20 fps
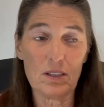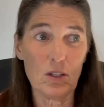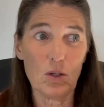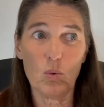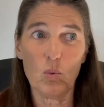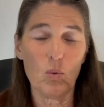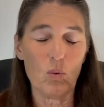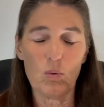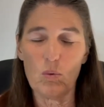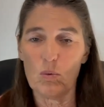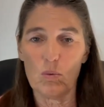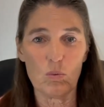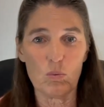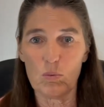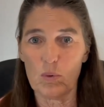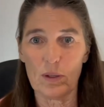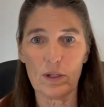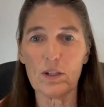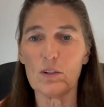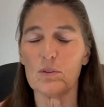you know,
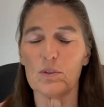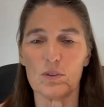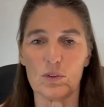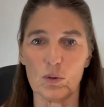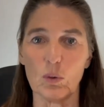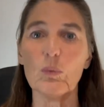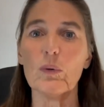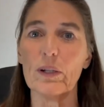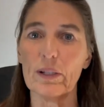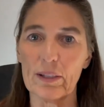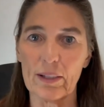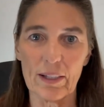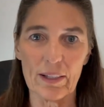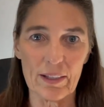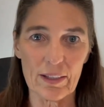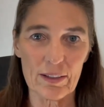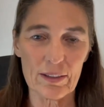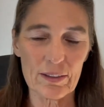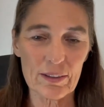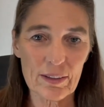what are you doing
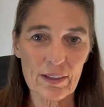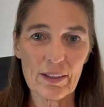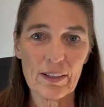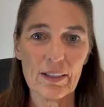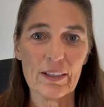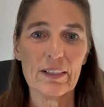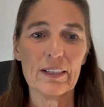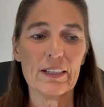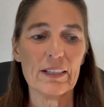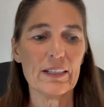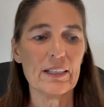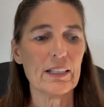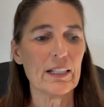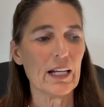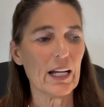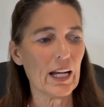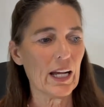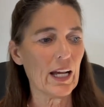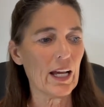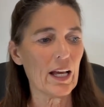here?
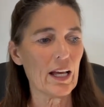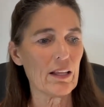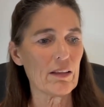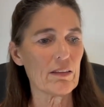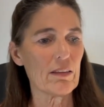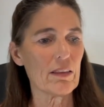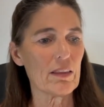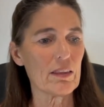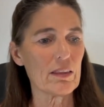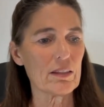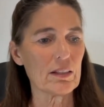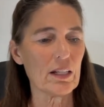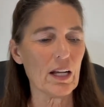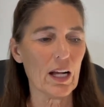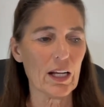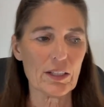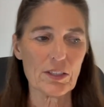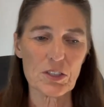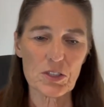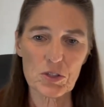Uh, the
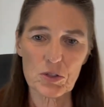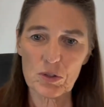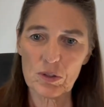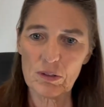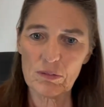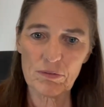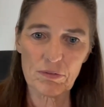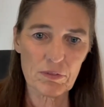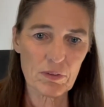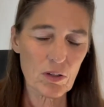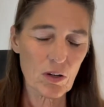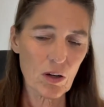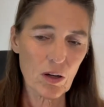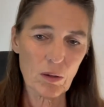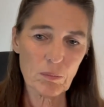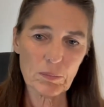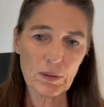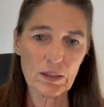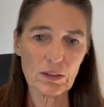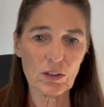guy just sort of
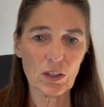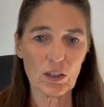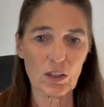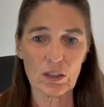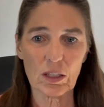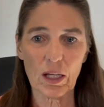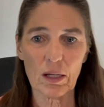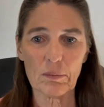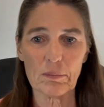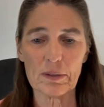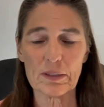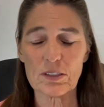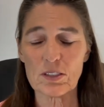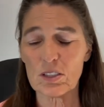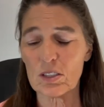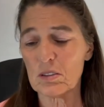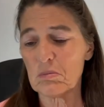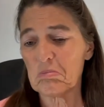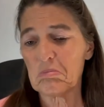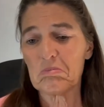calmly looked at him and
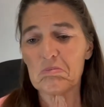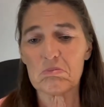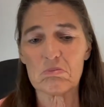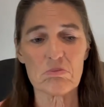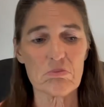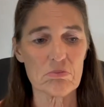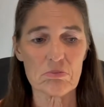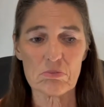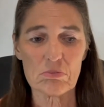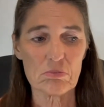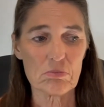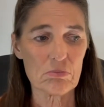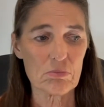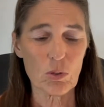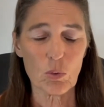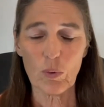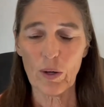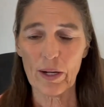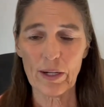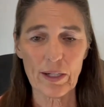said,
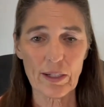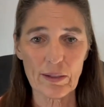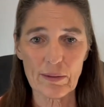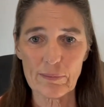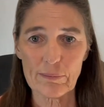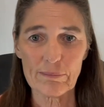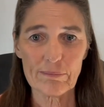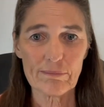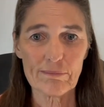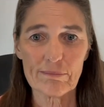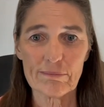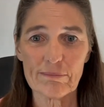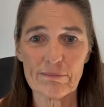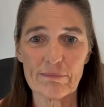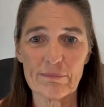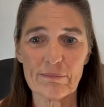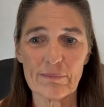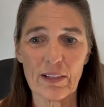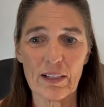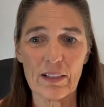waiting.
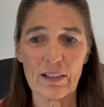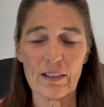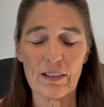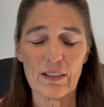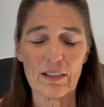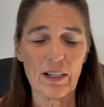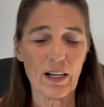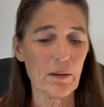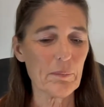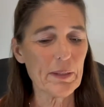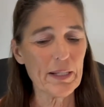I